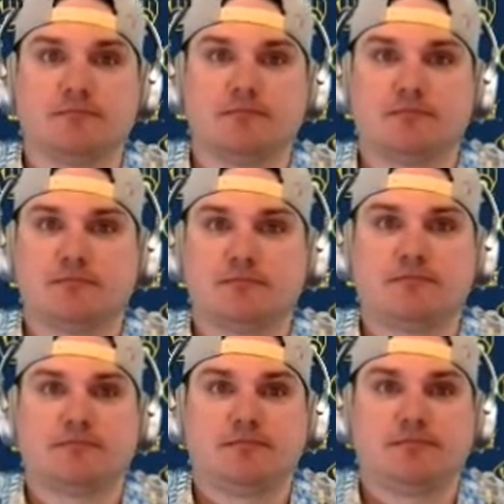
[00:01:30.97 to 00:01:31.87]

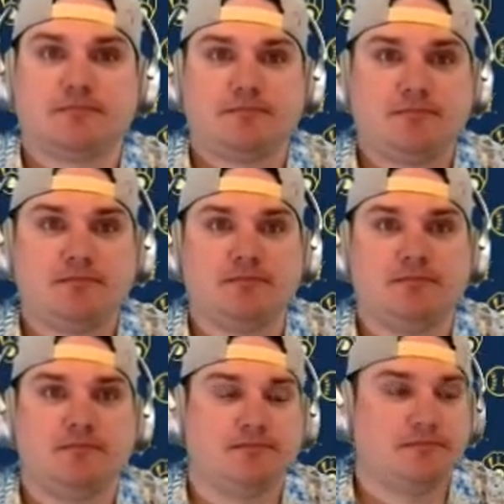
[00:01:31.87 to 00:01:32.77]

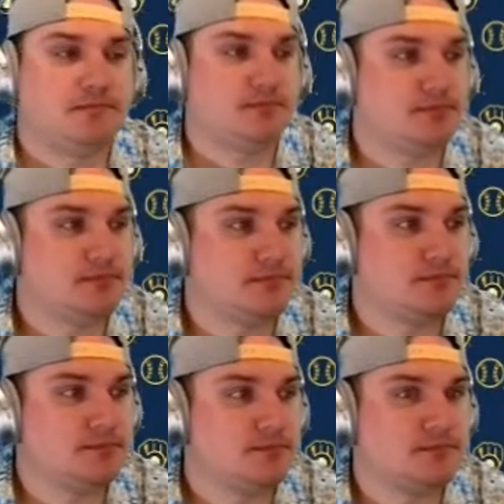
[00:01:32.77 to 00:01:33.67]

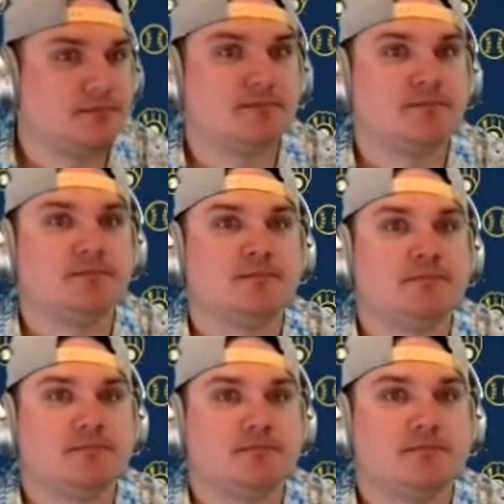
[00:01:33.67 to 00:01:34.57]

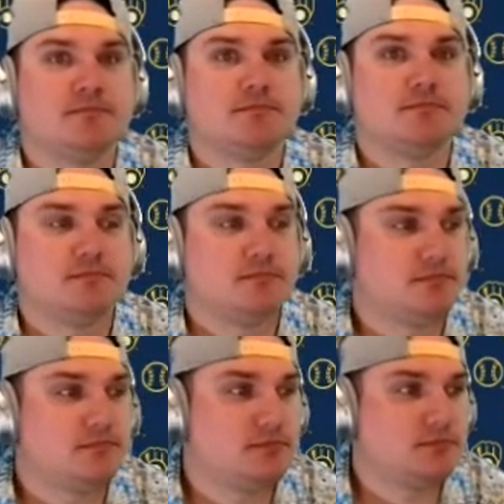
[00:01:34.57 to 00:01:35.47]

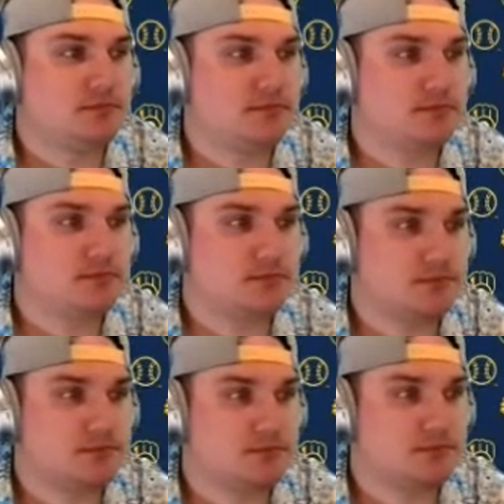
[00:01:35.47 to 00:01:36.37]

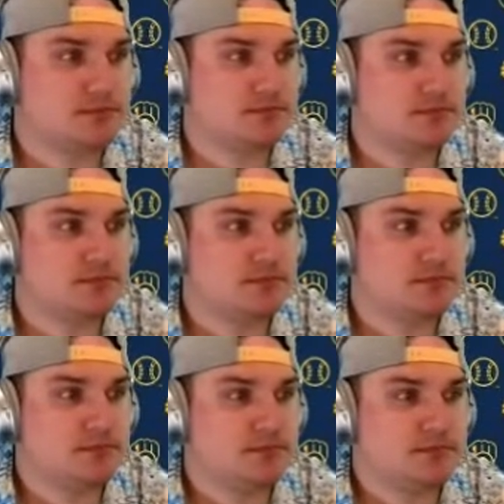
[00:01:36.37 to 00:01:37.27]
No words are spoken by the person on screen.